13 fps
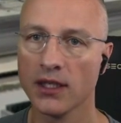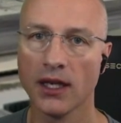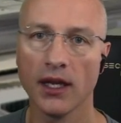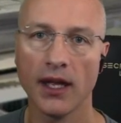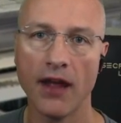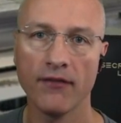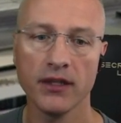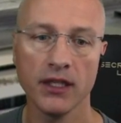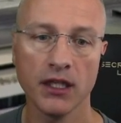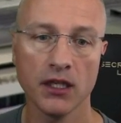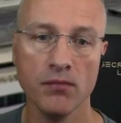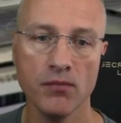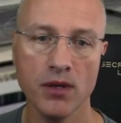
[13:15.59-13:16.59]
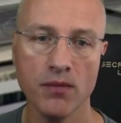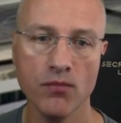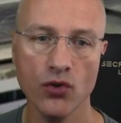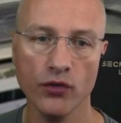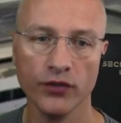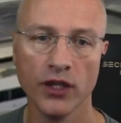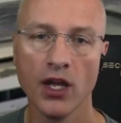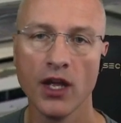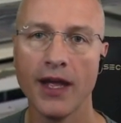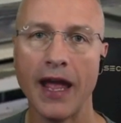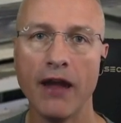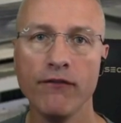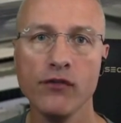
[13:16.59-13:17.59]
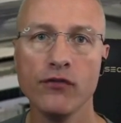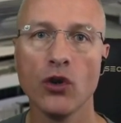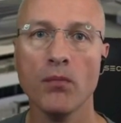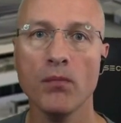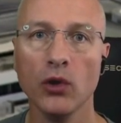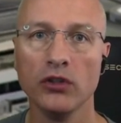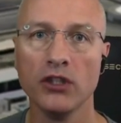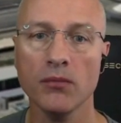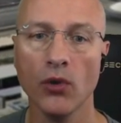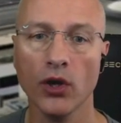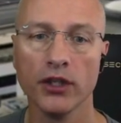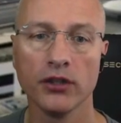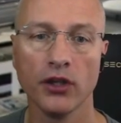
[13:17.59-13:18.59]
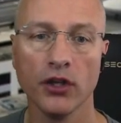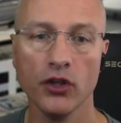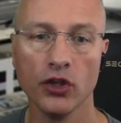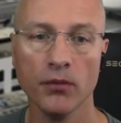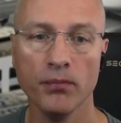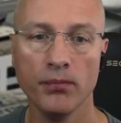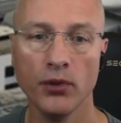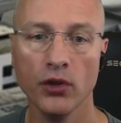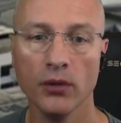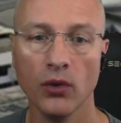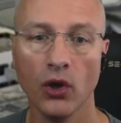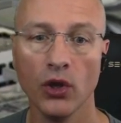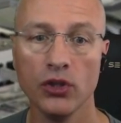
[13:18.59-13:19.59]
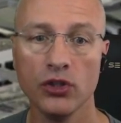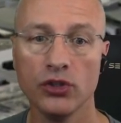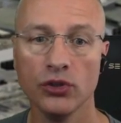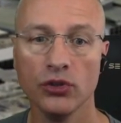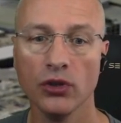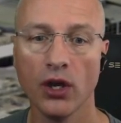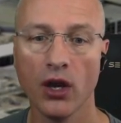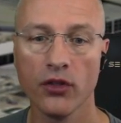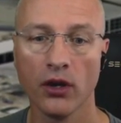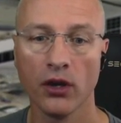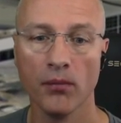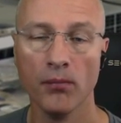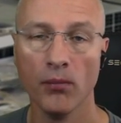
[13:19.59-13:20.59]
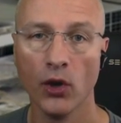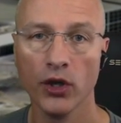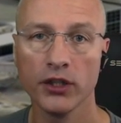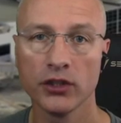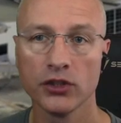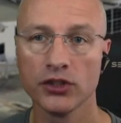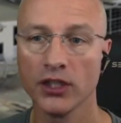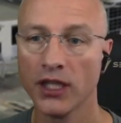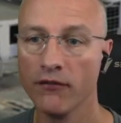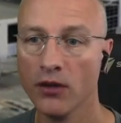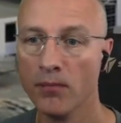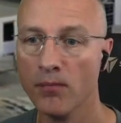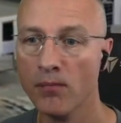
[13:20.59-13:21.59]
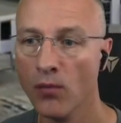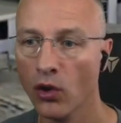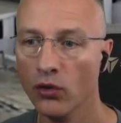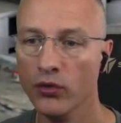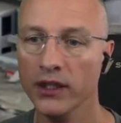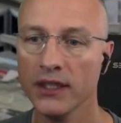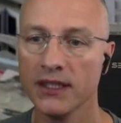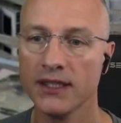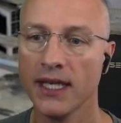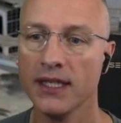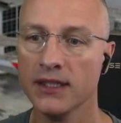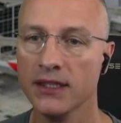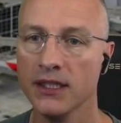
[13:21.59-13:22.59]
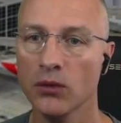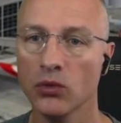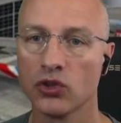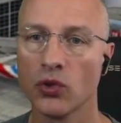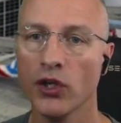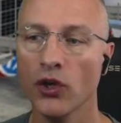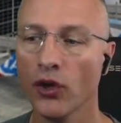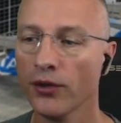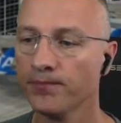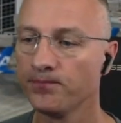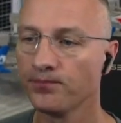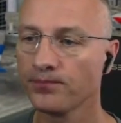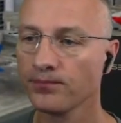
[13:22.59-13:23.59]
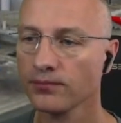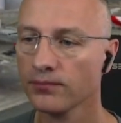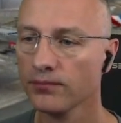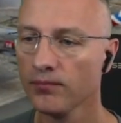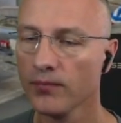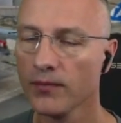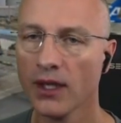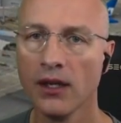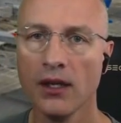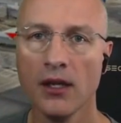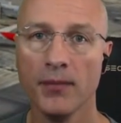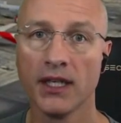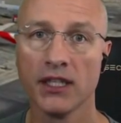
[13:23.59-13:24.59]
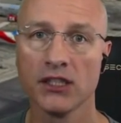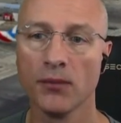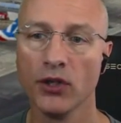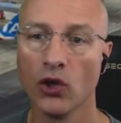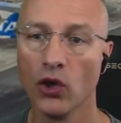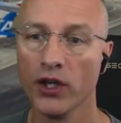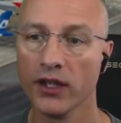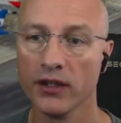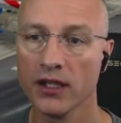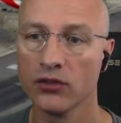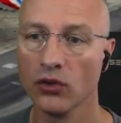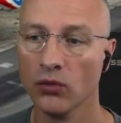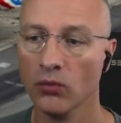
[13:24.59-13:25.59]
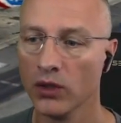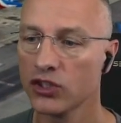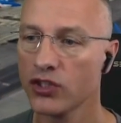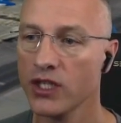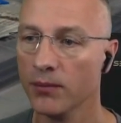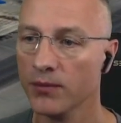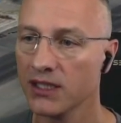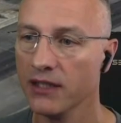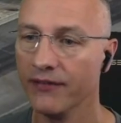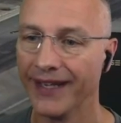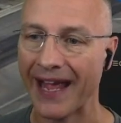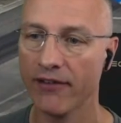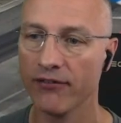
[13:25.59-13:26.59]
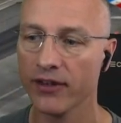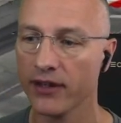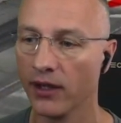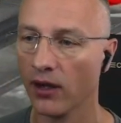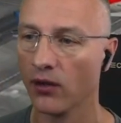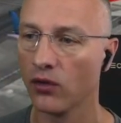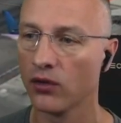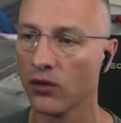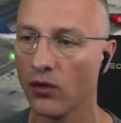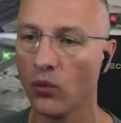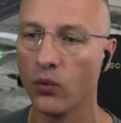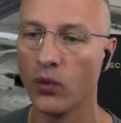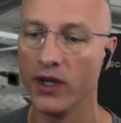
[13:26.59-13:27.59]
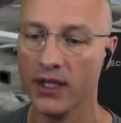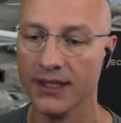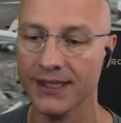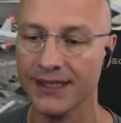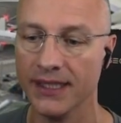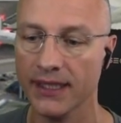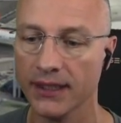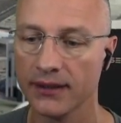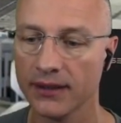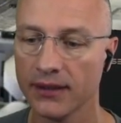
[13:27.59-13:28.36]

Everything can be moved. If you've got multi-monitor, you can put them onto other monitors to give you more real estate to see what's going on. Because I'm recording this on one screen, I'm just leaving everything where you can see it.